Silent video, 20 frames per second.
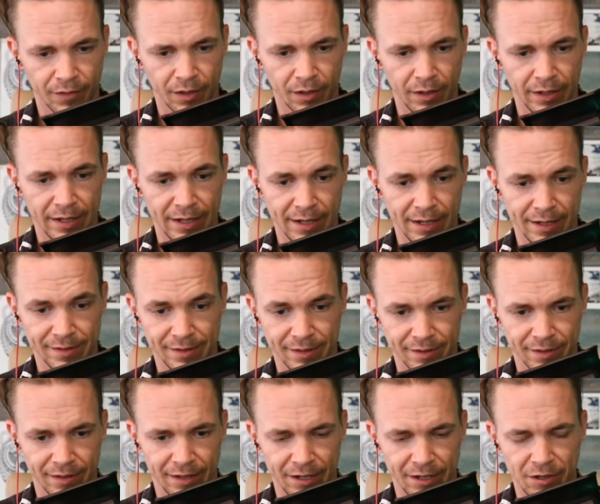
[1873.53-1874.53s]

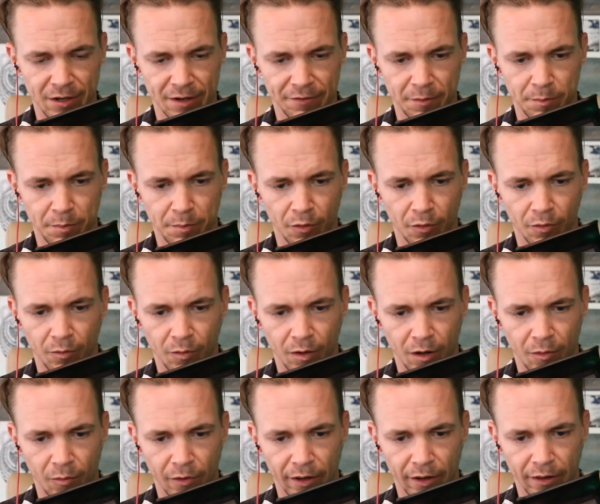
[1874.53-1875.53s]
isn't, and you have a bull.
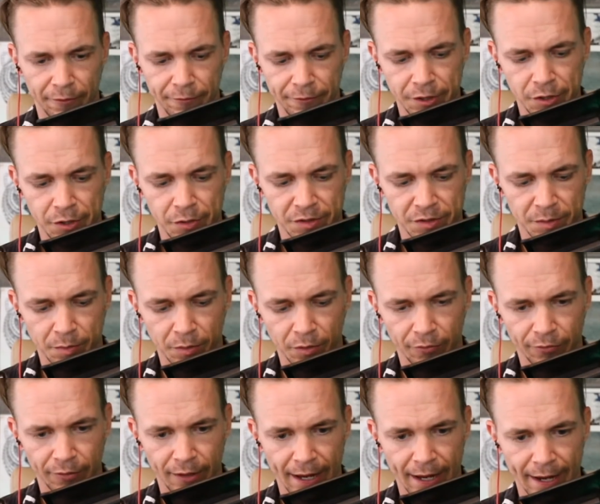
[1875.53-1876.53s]
One of the few is a bull
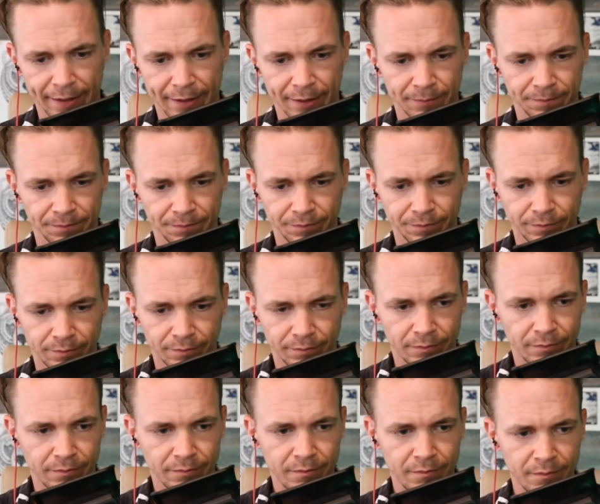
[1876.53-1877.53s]
flag.
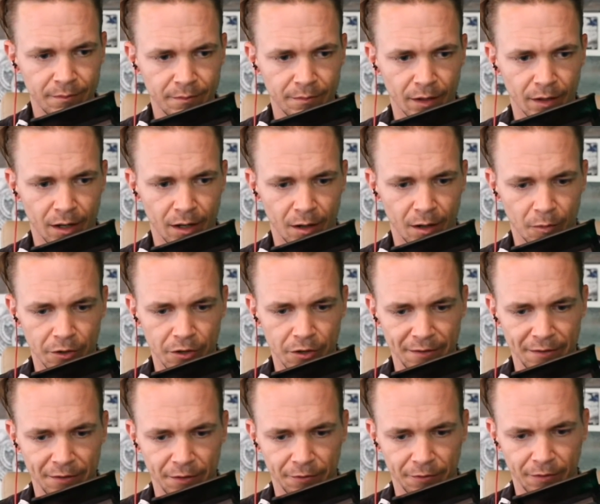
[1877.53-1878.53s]
Where you have
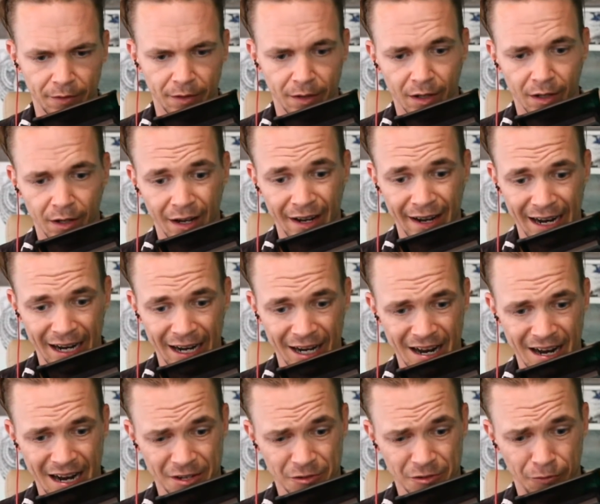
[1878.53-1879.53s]
a
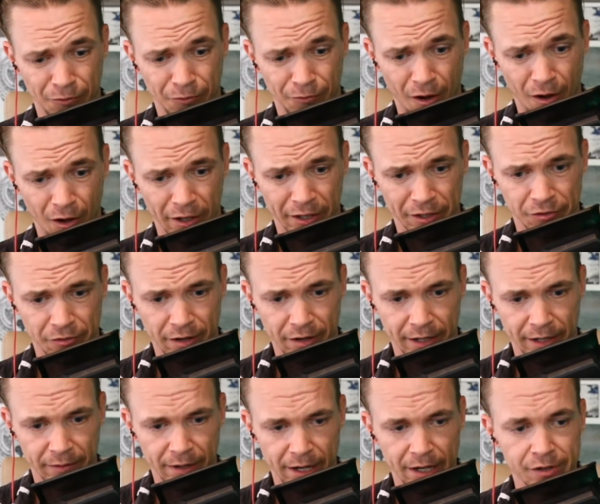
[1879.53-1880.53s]
actual falling
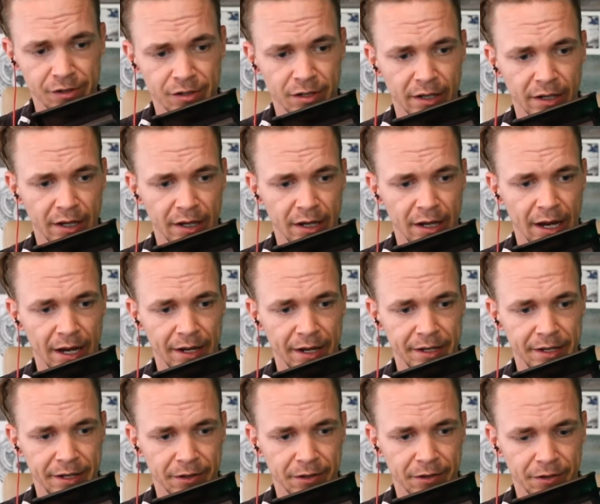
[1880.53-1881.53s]
trading range, and
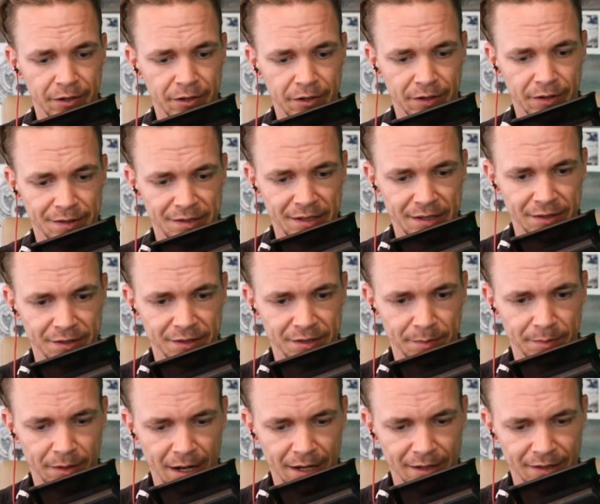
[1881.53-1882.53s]
here you can see the
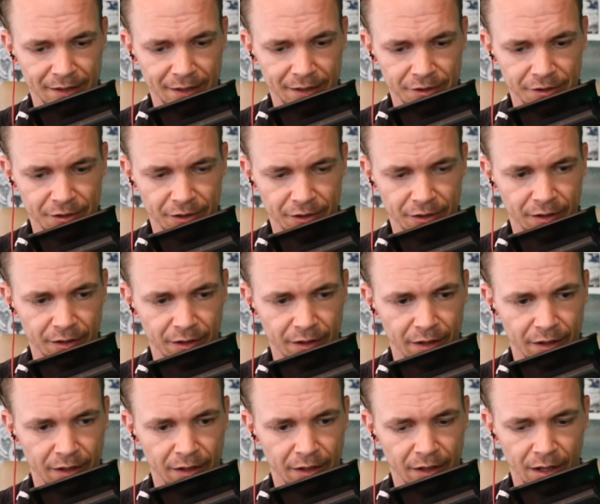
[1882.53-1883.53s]
supply signature
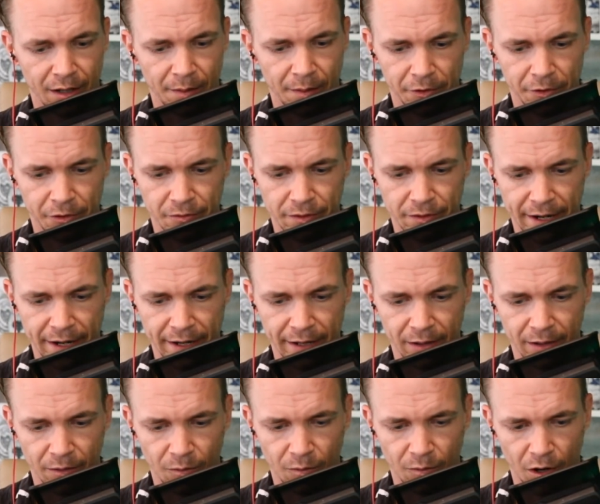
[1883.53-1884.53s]
creating
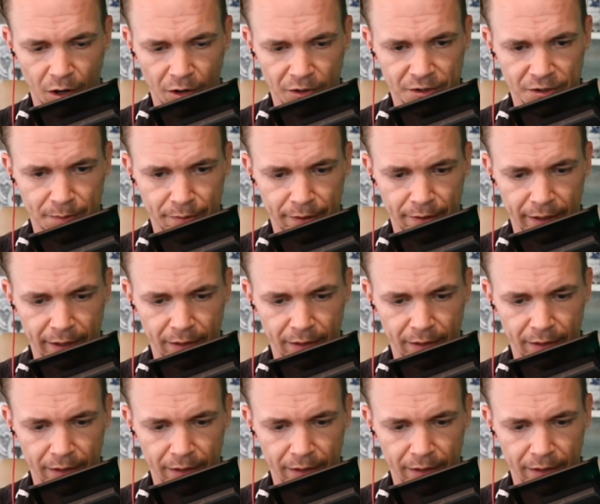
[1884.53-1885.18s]
our spring